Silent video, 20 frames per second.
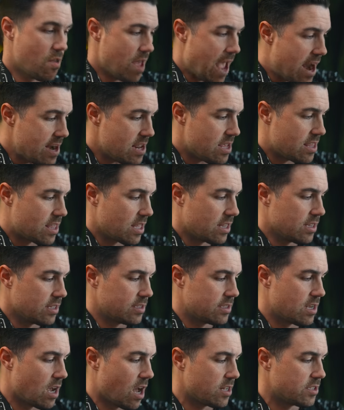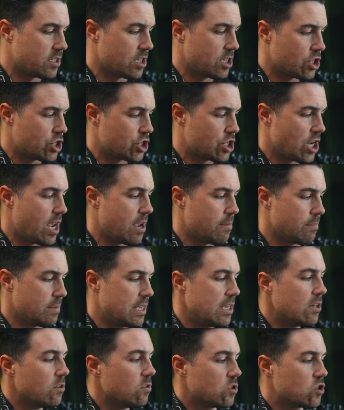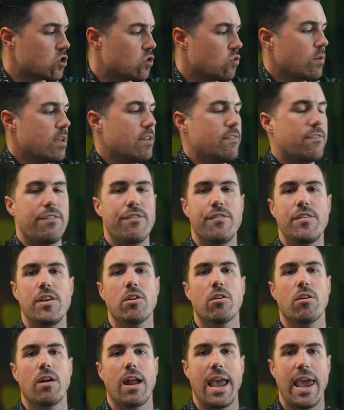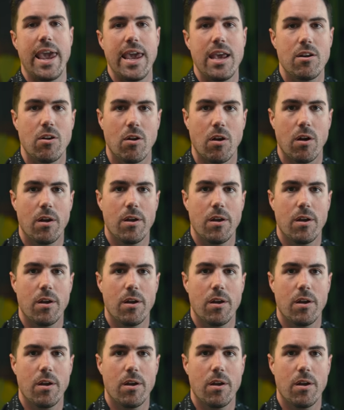Anything that's causing shame, guilt, grief, fear, anger.